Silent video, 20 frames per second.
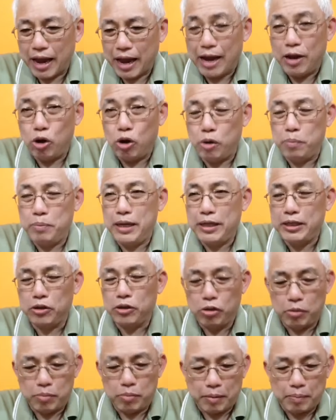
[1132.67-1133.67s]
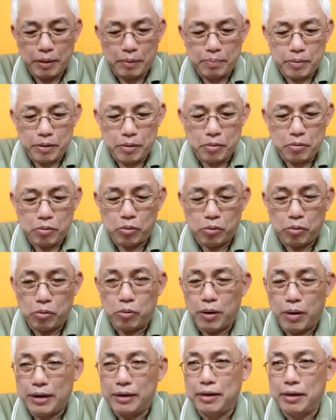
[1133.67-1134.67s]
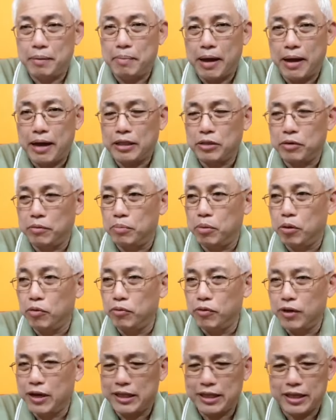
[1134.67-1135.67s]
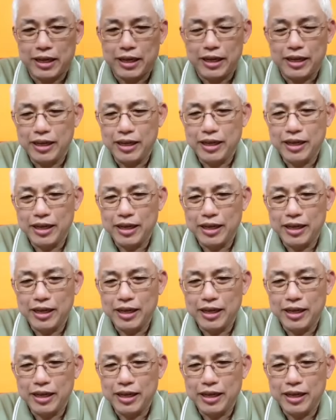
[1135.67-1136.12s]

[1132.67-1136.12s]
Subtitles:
I hope this group of people who want the best of both worlds, that